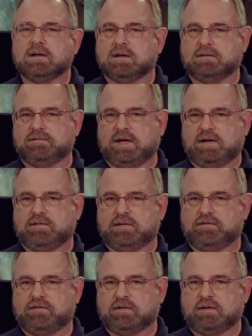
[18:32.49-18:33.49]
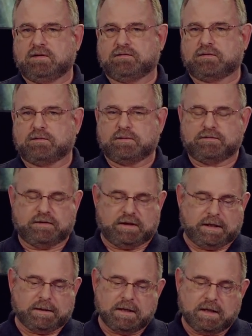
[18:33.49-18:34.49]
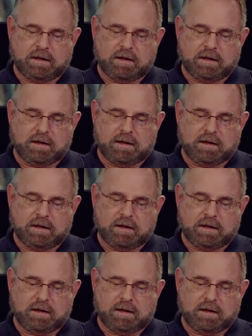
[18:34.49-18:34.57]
of David's historicity.